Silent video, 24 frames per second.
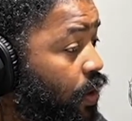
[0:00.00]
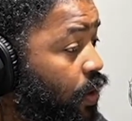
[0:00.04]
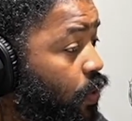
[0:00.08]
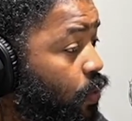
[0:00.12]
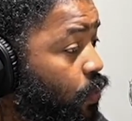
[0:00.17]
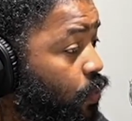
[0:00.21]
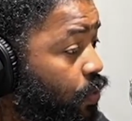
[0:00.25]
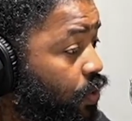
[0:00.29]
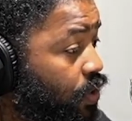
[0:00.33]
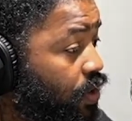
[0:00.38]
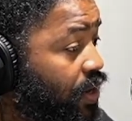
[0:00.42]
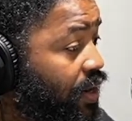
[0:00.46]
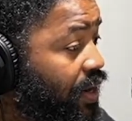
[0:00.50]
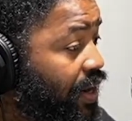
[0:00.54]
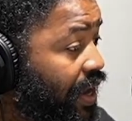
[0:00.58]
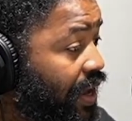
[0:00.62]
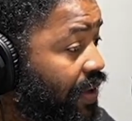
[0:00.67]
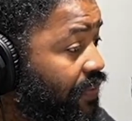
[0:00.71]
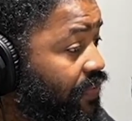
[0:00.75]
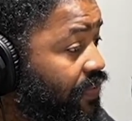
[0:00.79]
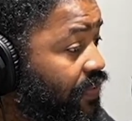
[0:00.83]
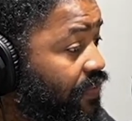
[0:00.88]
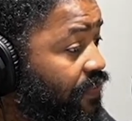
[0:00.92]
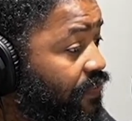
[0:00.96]
we're going to
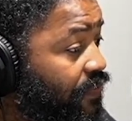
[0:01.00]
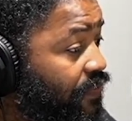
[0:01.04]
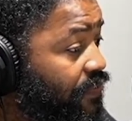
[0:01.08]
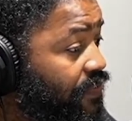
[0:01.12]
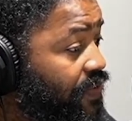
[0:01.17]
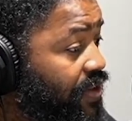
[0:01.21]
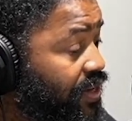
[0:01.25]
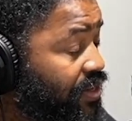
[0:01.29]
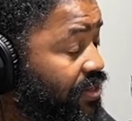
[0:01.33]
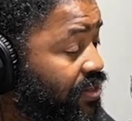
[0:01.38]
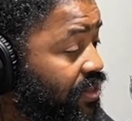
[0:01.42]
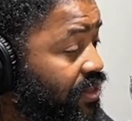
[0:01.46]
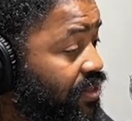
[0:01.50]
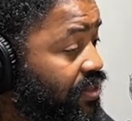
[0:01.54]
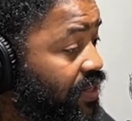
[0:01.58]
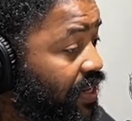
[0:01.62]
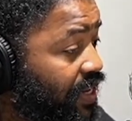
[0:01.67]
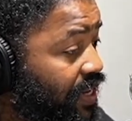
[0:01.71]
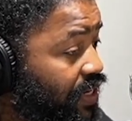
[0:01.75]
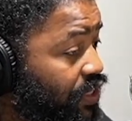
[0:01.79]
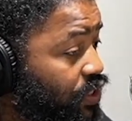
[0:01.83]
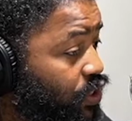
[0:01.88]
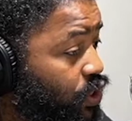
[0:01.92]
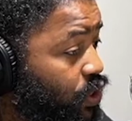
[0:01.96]
have to fix this
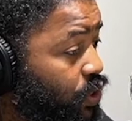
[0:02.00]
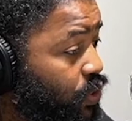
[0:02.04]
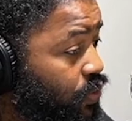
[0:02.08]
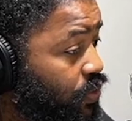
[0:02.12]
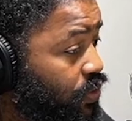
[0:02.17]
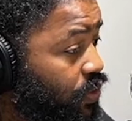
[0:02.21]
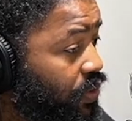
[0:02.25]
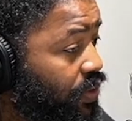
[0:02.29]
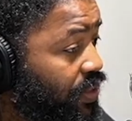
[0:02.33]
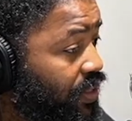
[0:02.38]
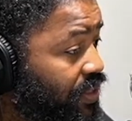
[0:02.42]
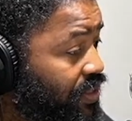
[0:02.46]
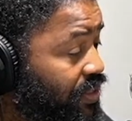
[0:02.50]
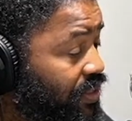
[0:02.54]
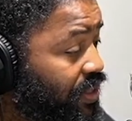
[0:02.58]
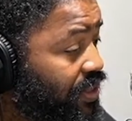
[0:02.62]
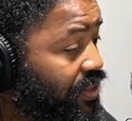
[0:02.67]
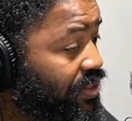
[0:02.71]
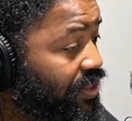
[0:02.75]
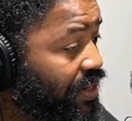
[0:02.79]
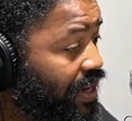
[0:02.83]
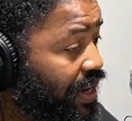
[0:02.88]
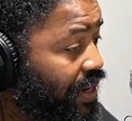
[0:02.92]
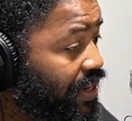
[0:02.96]
issue so this
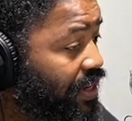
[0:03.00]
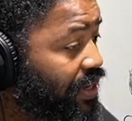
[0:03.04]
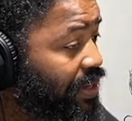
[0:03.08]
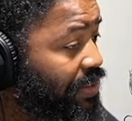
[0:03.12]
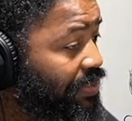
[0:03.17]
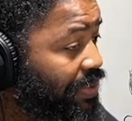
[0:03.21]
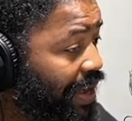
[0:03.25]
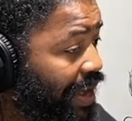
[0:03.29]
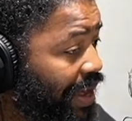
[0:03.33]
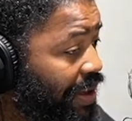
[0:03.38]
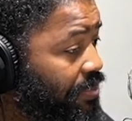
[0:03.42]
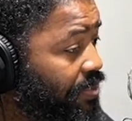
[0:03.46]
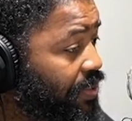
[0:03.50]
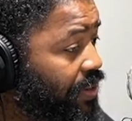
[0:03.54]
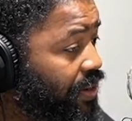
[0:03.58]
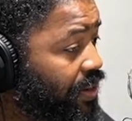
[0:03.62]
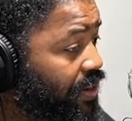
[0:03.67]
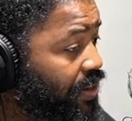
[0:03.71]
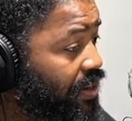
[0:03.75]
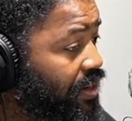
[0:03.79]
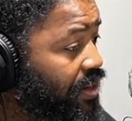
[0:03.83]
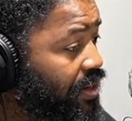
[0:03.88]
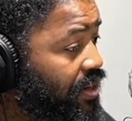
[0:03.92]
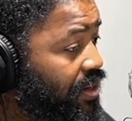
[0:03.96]
does not keep
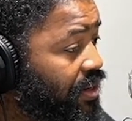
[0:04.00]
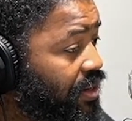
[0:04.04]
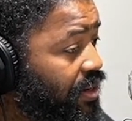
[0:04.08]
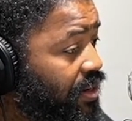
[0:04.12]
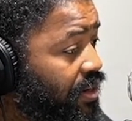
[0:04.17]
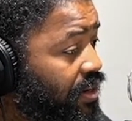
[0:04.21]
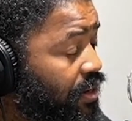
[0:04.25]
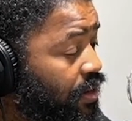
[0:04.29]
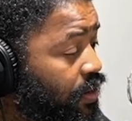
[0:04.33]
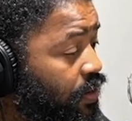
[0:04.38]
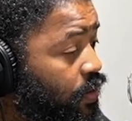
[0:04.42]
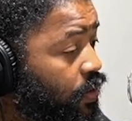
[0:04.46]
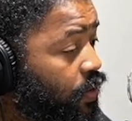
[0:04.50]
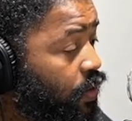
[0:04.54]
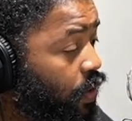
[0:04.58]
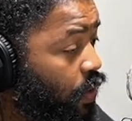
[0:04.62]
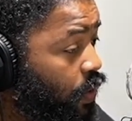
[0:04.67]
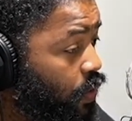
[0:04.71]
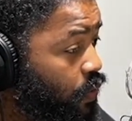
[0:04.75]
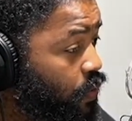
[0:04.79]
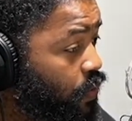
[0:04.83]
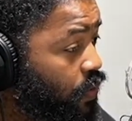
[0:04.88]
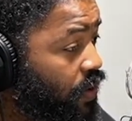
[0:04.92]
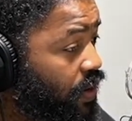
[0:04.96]
happening.
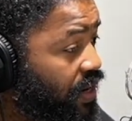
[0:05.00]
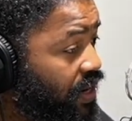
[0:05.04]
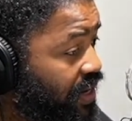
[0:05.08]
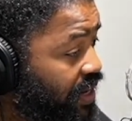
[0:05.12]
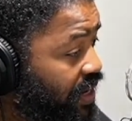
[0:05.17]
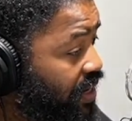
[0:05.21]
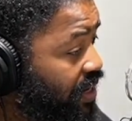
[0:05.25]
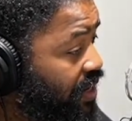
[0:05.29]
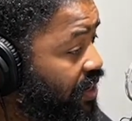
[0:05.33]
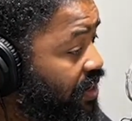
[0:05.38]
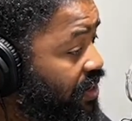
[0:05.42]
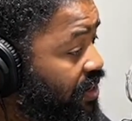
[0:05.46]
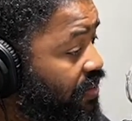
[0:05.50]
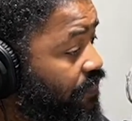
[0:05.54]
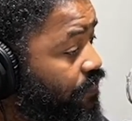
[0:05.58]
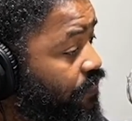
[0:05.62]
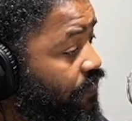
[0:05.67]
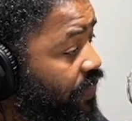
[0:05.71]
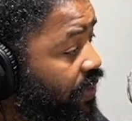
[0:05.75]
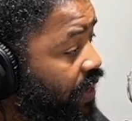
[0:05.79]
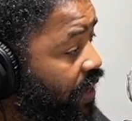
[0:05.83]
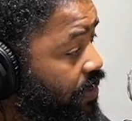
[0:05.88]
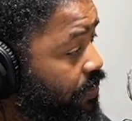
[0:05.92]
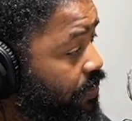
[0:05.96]
Or again,
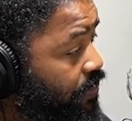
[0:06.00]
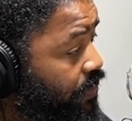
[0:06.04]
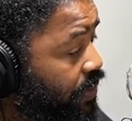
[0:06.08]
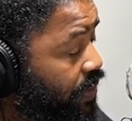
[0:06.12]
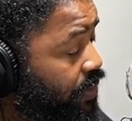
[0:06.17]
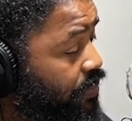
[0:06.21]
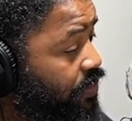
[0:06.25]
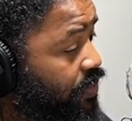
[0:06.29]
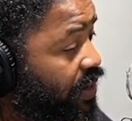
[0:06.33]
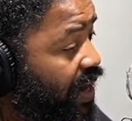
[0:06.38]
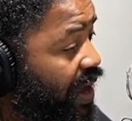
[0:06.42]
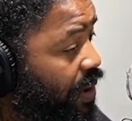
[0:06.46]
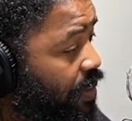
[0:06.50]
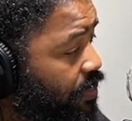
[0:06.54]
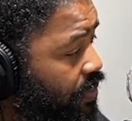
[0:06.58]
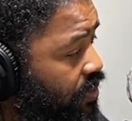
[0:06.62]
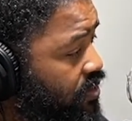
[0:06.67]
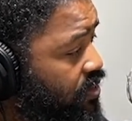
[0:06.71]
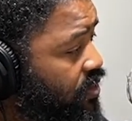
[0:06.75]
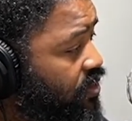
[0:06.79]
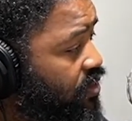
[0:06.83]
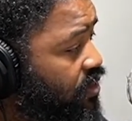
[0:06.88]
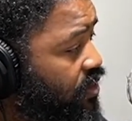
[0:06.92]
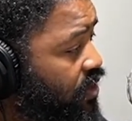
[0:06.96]
hey, plumber, how much
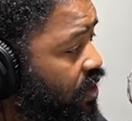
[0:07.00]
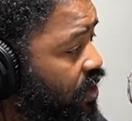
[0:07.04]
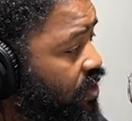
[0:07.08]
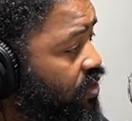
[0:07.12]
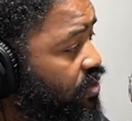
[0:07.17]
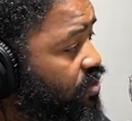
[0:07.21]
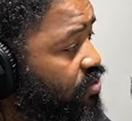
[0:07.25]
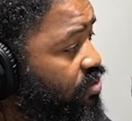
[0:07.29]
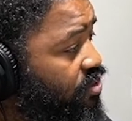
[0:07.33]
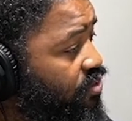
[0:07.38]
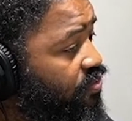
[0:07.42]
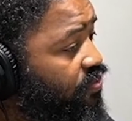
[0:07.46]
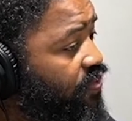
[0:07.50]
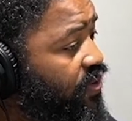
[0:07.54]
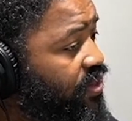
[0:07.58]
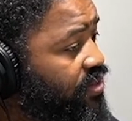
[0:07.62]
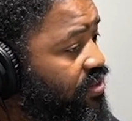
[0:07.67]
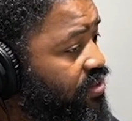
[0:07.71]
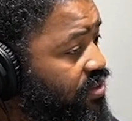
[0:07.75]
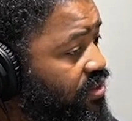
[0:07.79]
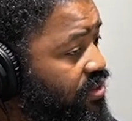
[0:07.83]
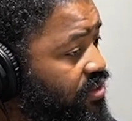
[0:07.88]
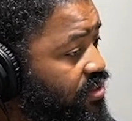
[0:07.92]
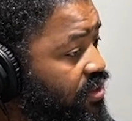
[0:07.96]
does it cost you to fix
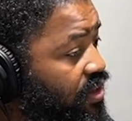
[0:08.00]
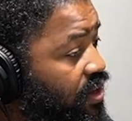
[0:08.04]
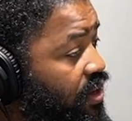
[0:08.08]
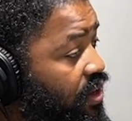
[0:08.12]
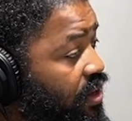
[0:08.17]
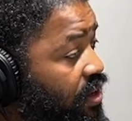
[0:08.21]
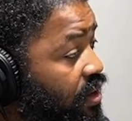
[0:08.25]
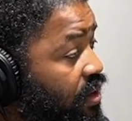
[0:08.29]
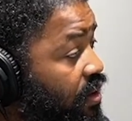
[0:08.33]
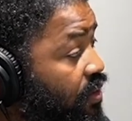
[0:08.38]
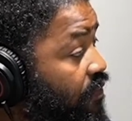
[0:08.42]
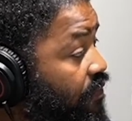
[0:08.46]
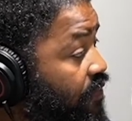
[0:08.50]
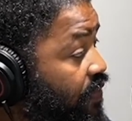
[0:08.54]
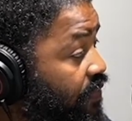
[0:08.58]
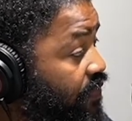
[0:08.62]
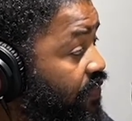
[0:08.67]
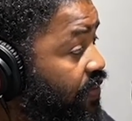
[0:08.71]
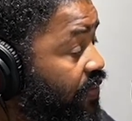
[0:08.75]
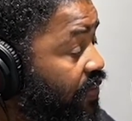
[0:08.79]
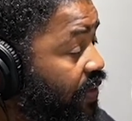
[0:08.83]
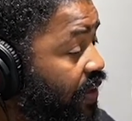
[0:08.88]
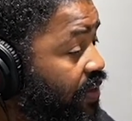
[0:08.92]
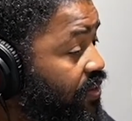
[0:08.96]
this?
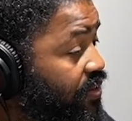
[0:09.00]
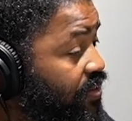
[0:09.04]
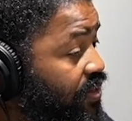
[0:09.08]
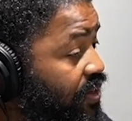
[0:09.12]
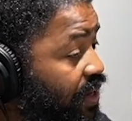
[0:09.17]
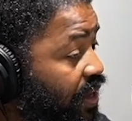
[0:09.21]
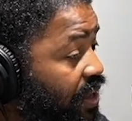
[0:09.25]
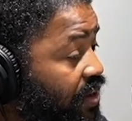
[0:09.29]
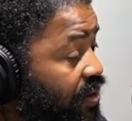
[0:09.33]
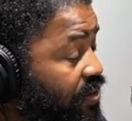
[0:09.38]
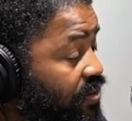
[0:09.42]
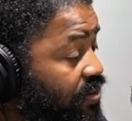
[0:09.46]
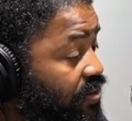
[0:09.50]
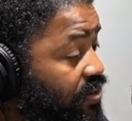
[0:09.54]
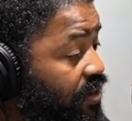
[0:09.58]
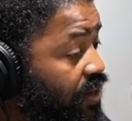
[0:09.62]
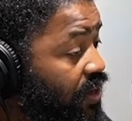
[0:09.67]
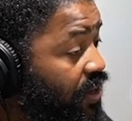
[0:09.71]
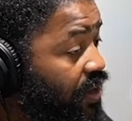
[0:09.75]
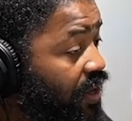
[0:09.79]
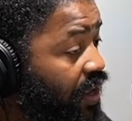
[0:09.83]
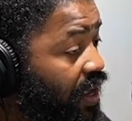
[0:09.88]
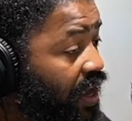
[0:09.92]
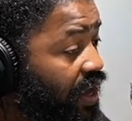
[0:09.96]
$50,000?
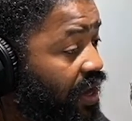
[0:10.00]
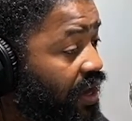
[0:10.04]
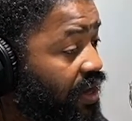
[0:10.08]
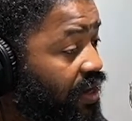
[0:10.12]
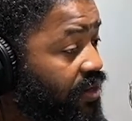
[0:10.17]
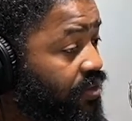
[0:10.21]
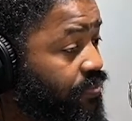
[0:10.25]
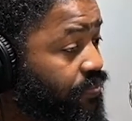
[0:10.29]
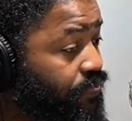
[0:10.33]
Hey,